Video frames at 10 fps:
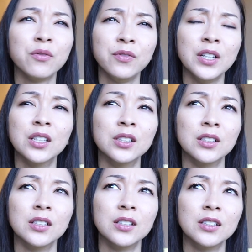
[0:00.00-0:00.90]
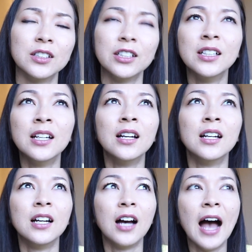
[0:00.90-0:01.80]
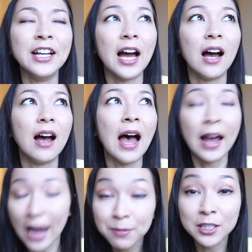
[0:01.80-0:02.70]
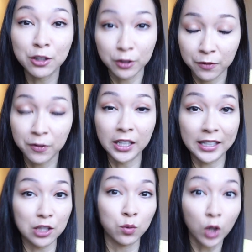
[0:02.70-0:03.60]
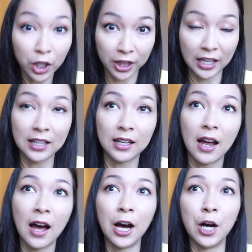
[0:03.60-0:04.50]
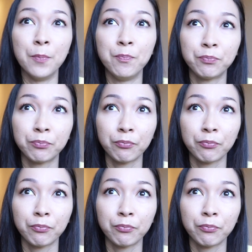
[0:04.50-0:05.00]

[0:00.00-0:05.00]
feel, I, I absolutely feel like it's worth it. Um,